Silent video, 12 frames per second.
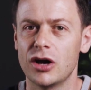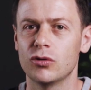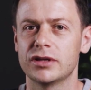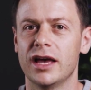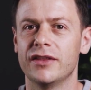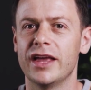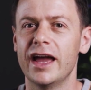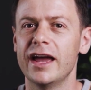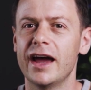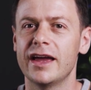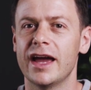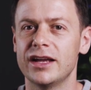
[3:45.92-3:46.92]
out an
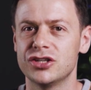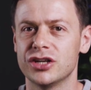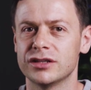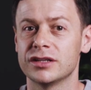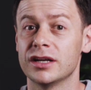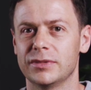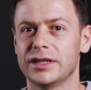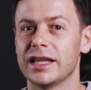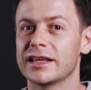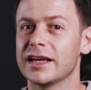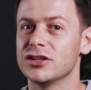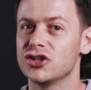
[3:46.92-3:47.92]
AI agent
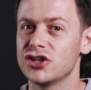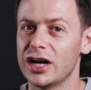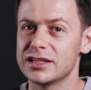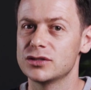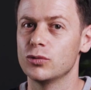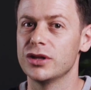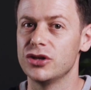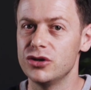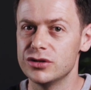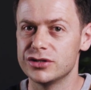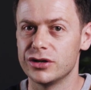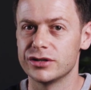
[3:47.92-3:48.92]
that can chat with
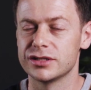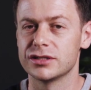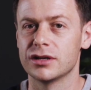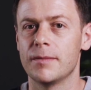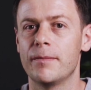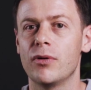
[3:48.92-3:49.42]
users,